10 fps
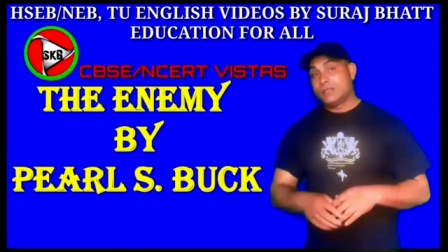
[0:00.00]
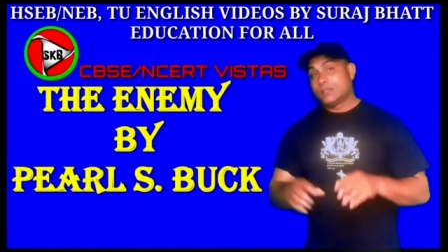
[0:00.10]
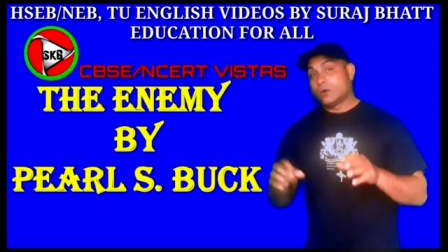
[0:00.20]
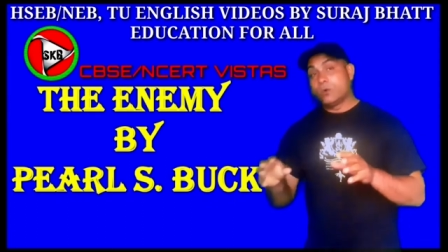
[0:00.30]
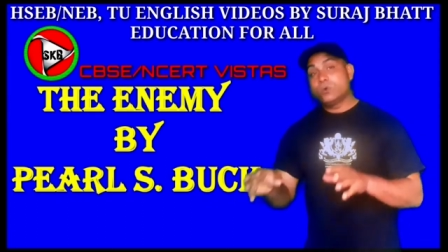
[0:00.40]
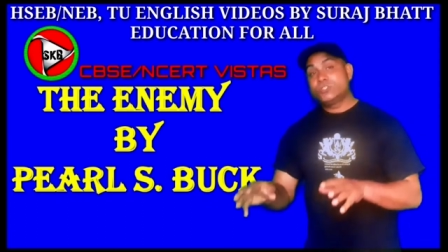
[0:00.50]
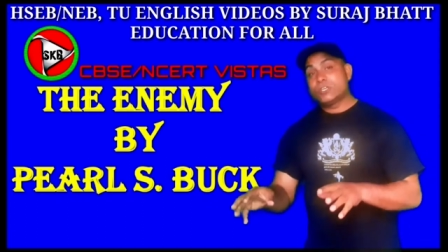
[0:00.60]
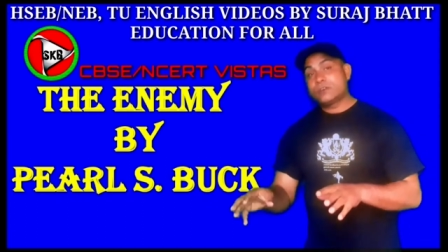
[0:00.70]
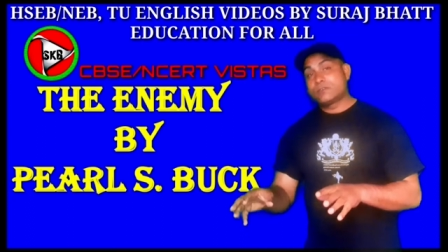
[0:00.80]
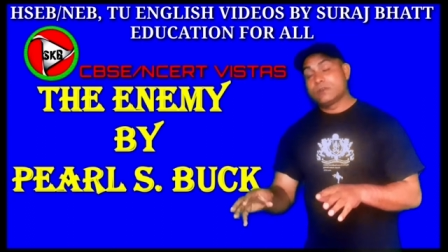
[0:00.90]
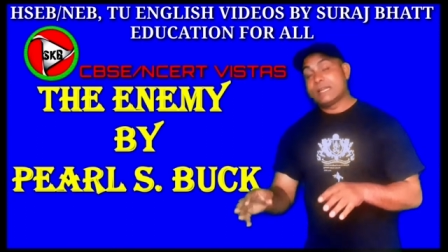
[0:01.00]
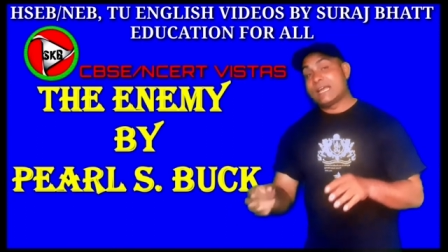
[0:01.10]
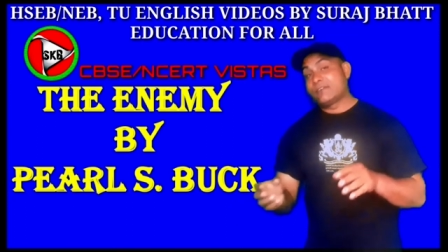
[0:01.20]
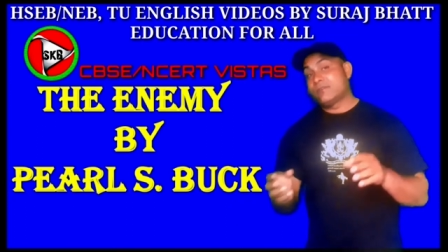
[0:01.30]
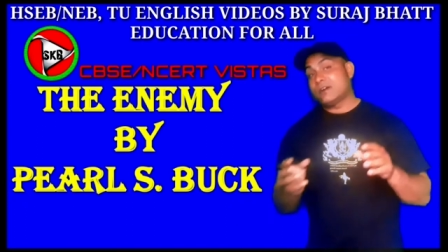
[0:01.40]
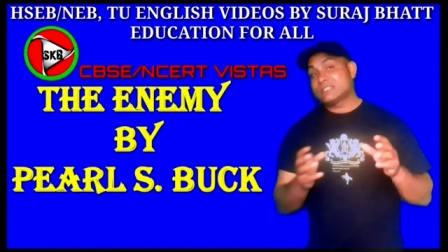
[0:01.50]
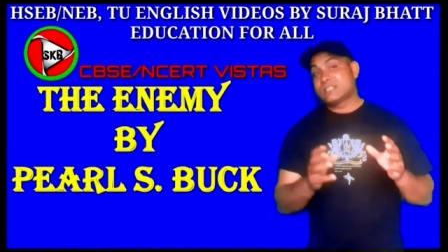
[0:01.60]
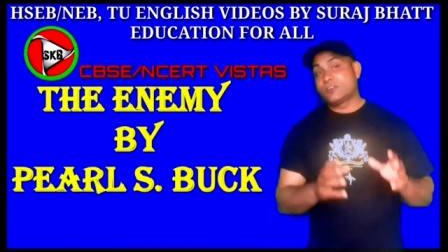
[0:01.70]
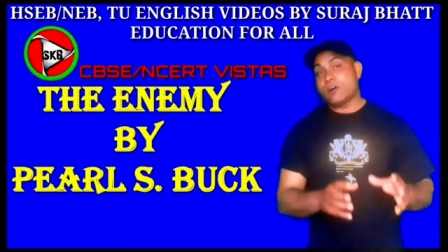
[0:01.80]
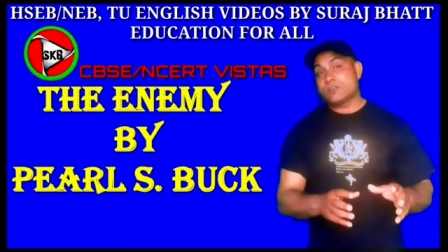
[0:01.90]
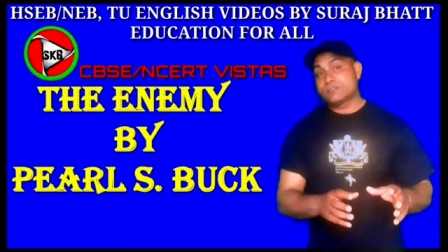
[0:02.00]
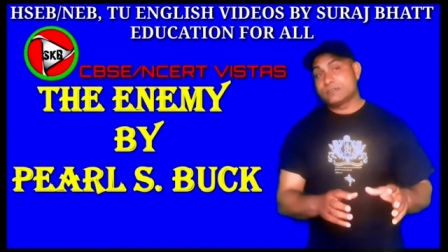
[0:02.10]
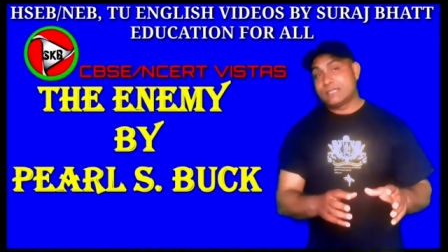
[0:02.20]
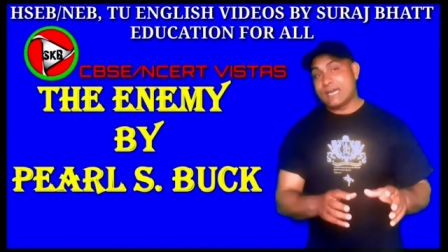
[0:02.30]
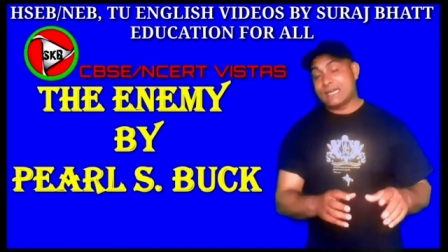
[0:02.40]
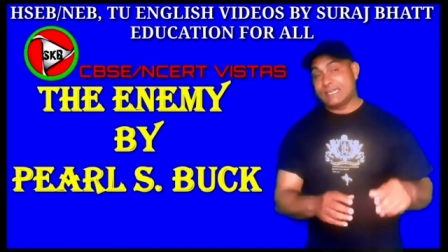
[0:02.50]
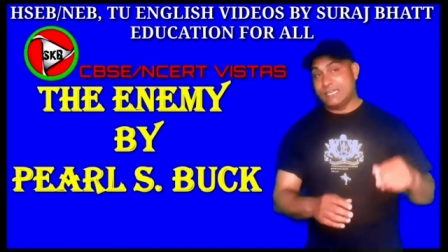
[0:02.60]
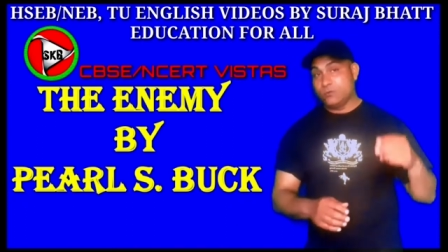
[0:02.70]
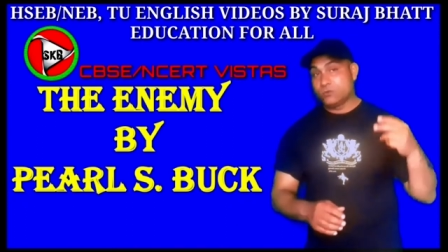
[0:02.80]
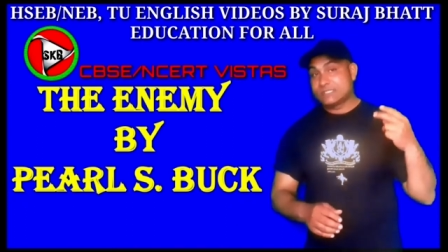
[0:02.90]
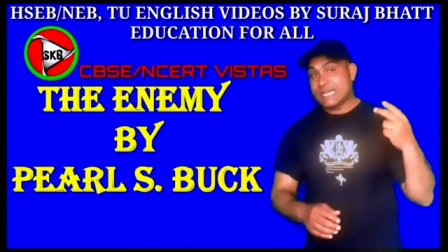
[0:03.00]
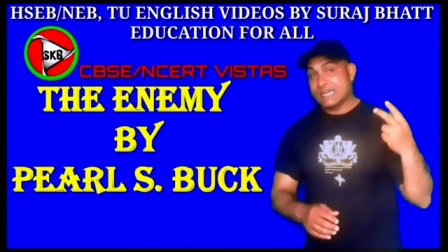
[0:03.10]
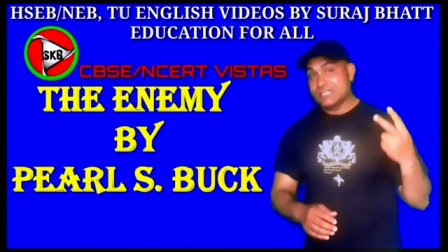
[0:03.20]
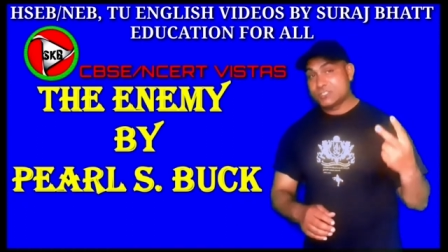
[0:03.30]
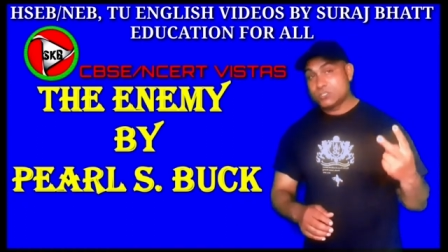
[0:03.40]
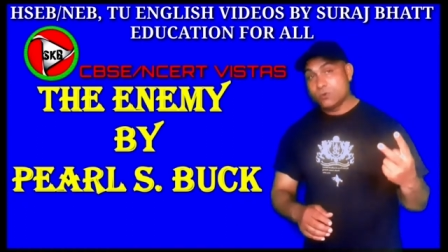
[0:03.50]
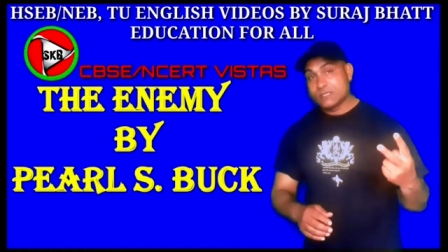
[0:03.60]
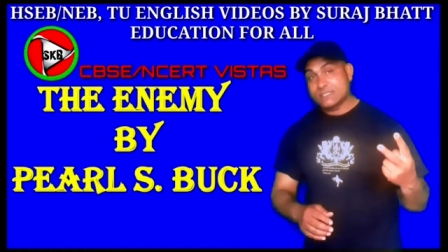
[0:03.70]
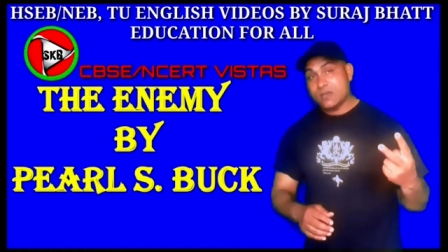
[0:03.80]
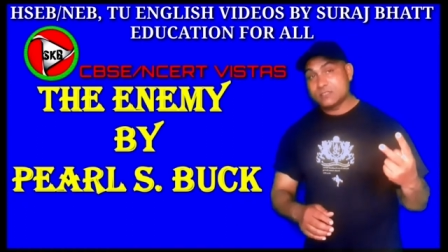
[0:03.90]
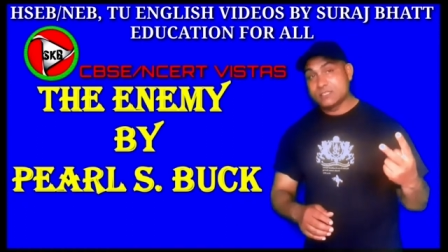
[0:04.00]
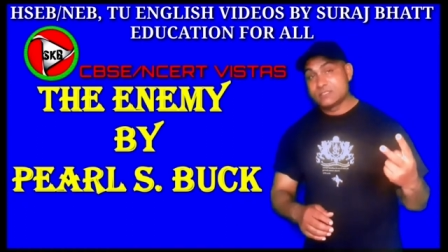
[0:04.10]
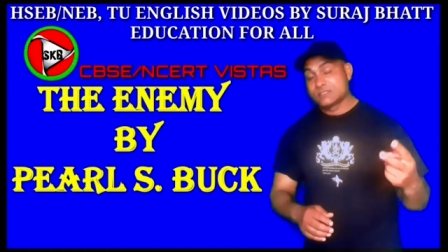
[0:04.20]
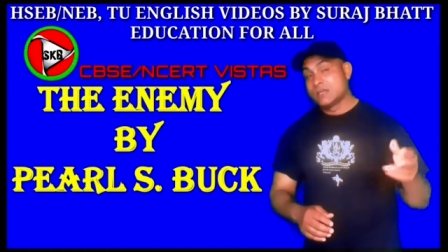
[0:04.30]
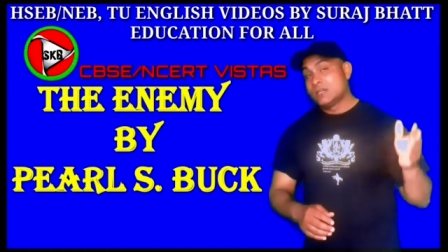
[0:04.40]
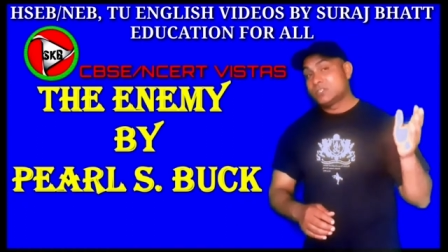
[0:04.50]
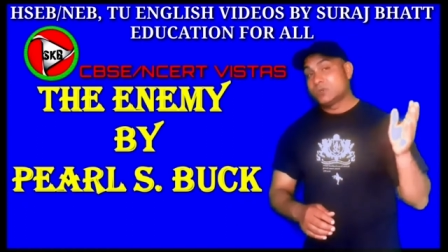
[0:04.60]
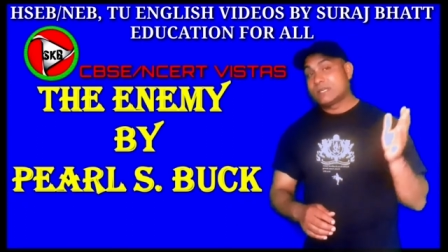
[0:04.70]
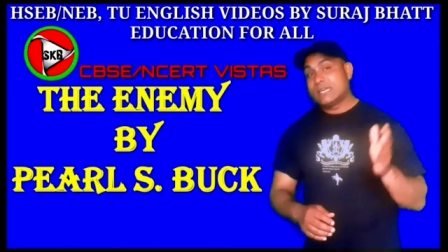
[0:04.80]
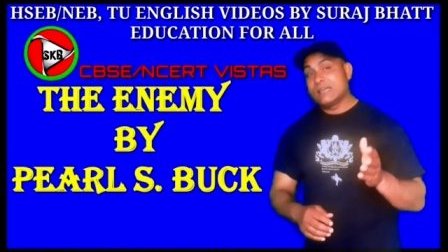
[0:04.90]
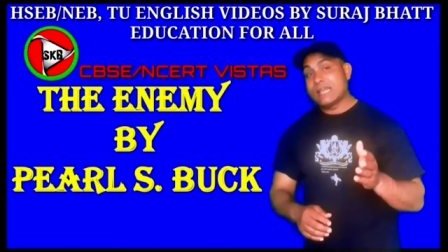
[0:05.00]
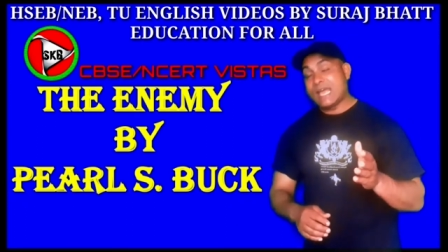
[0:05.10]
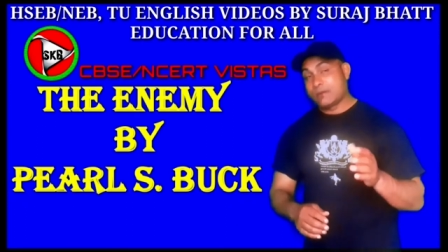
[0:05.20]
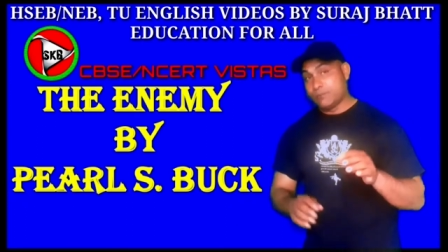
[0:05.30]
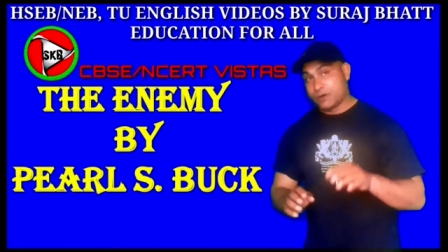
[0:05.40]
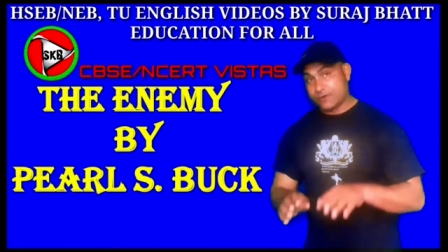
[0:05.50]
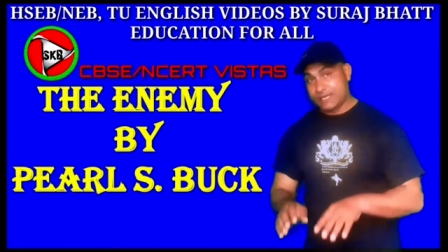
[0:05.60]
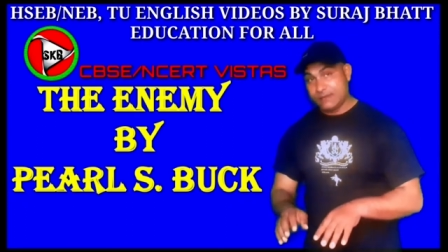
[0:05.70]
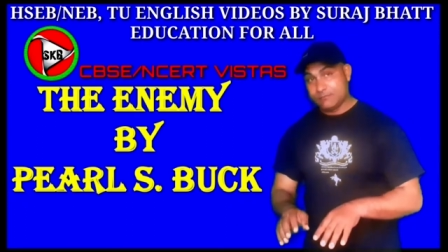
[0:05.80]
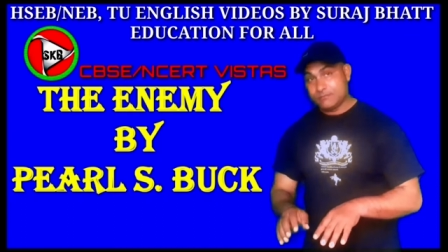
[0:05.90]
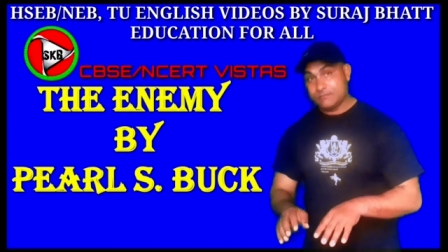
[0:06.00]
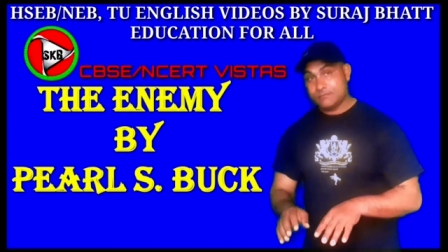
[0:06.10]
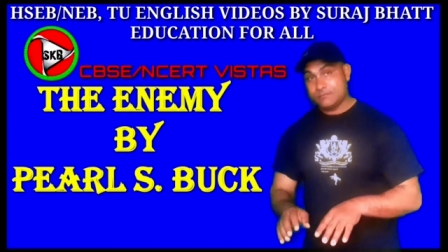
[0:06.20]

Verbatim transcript: The old general advised the doctor that he would send his two assassins to kill and bury him.